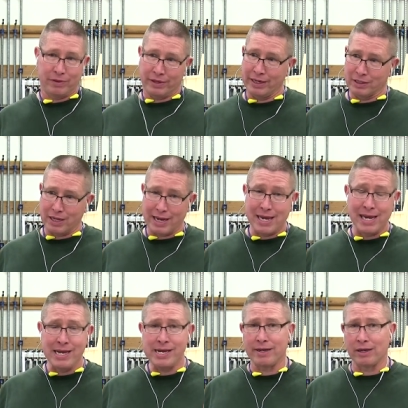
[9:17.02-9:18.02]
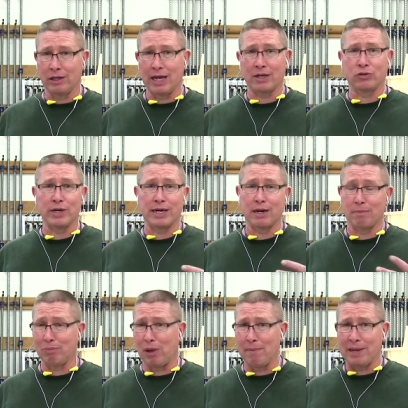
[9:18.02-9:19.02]
things like heat and electric
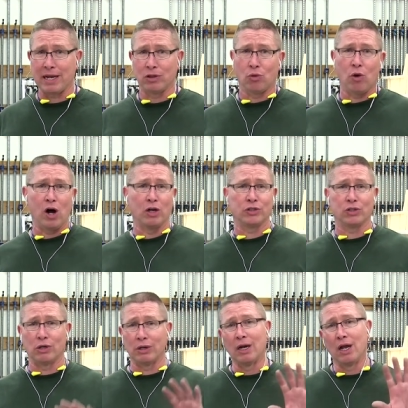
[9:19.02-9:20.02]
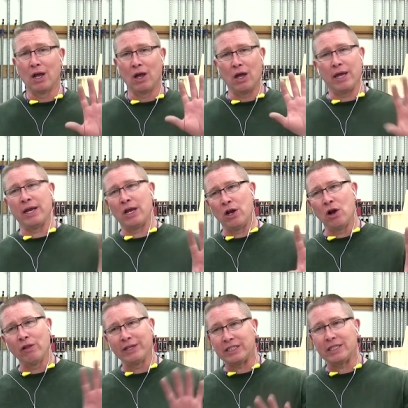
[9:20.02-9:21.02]
and plumbing in the walls or and
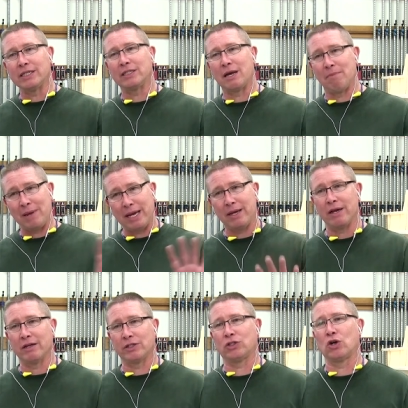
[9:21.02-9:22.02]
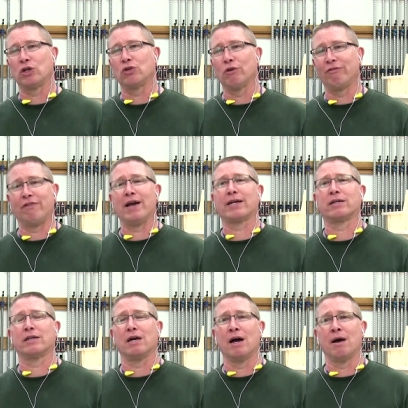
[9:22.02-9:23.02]
all these things that may start to
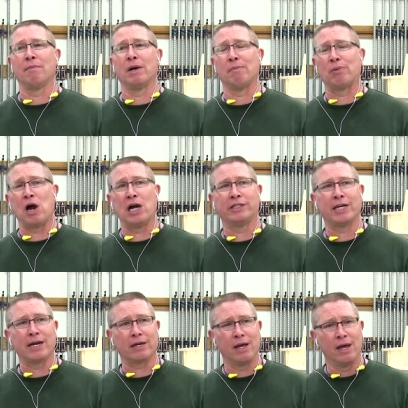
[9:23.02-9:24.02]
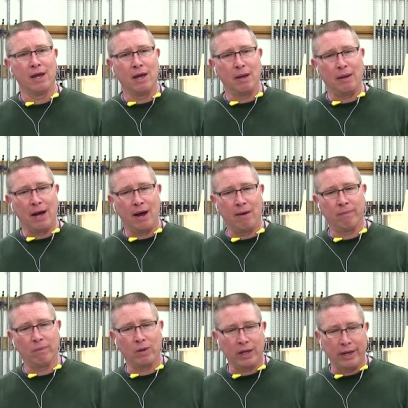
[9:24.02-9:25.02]
affect um, a project.
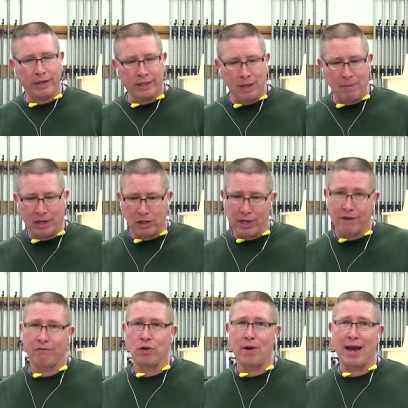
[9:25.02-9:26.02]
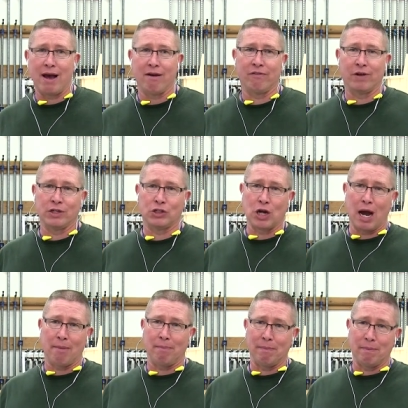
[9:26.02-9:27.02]
Um, typically, if you have a
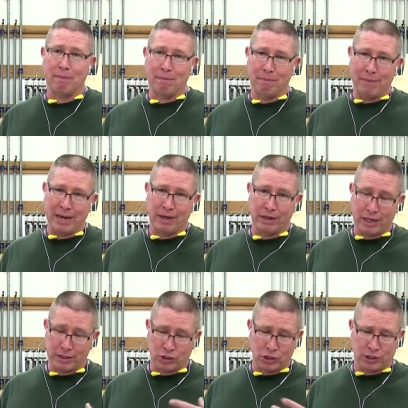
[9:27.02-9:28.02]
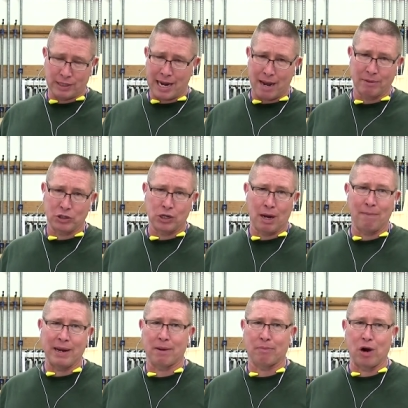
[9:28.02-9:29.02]
shop make that's just a cabinet shop
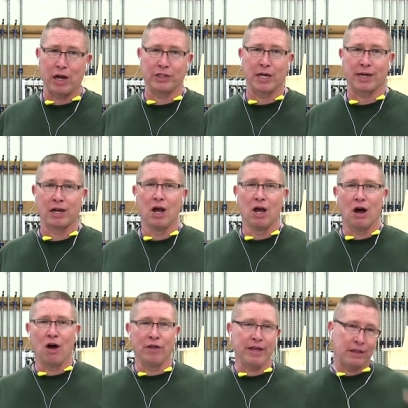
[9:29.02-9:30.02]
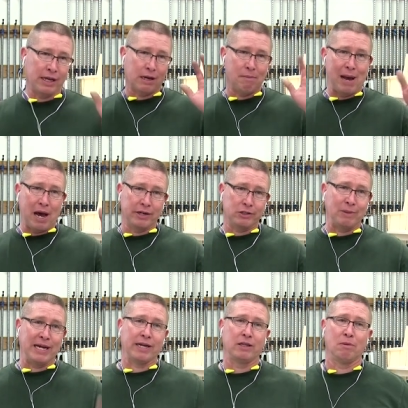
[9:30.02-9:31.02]
make a project, all they think about is
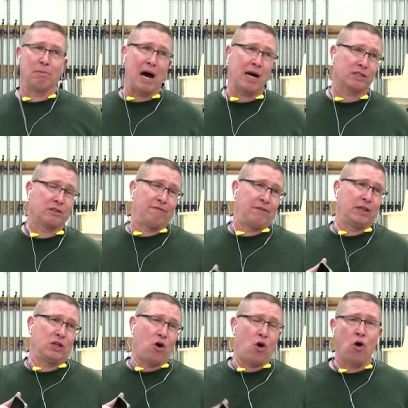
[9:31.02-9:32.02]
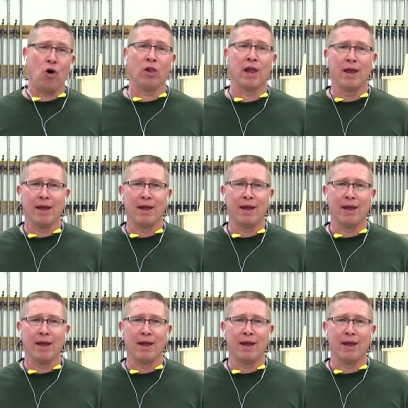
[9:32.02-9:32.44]
making the box to fit the hole